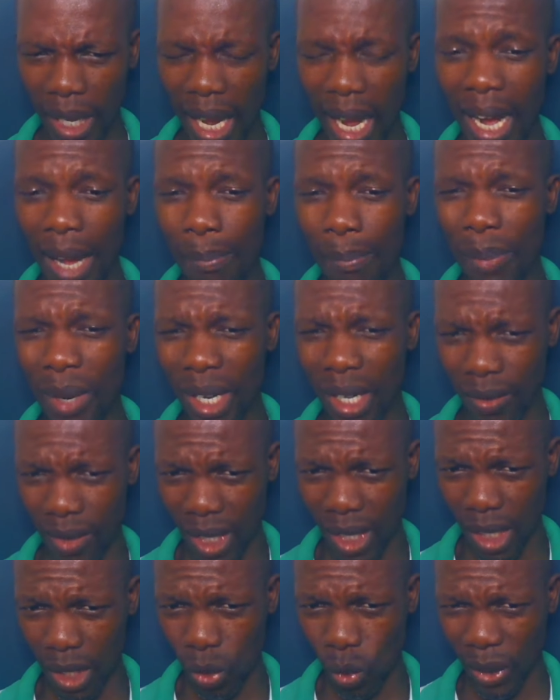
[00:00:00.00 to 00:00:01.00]
I believe
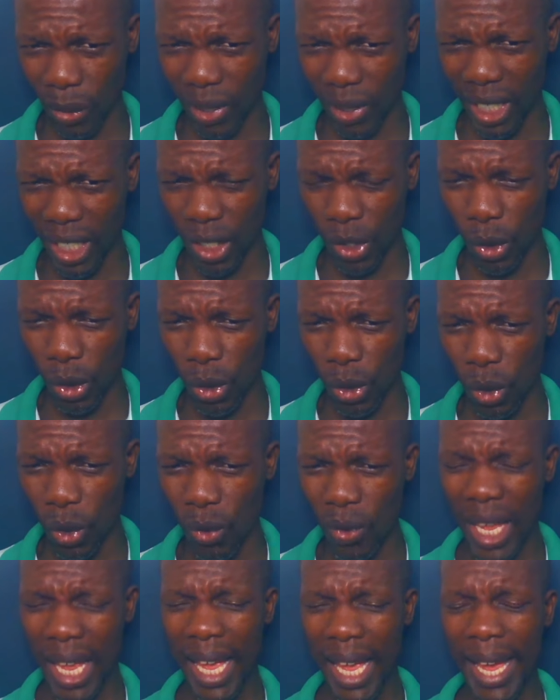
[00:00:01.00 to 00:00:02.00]
this is what we need to do,
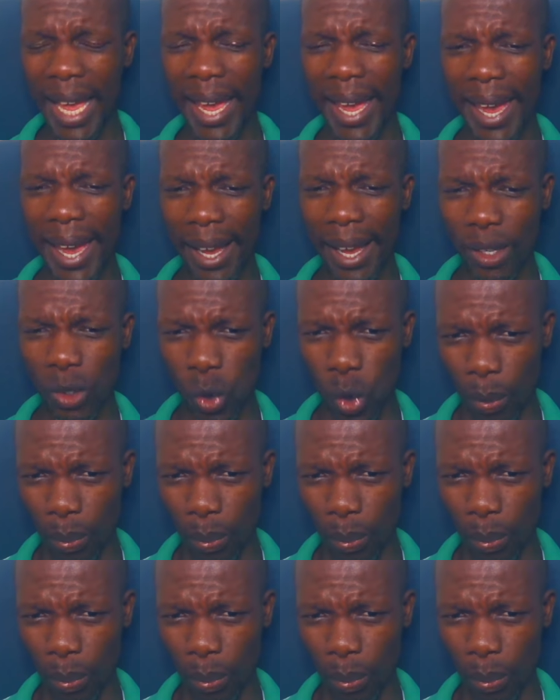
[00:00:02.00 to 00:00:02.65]
as